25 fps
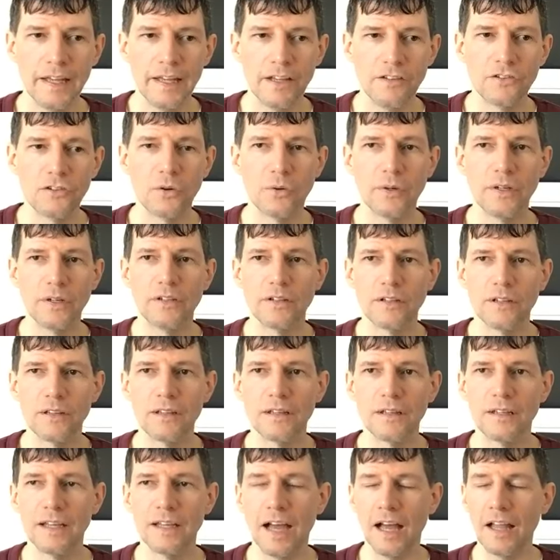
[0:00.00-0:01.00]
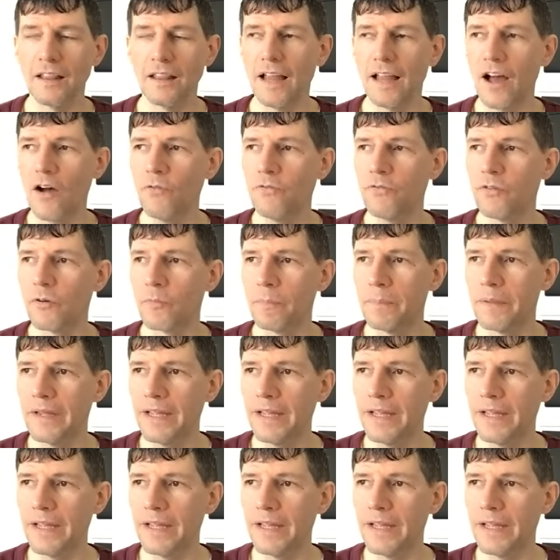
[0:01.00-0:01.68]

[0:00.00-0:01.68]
is going to allow for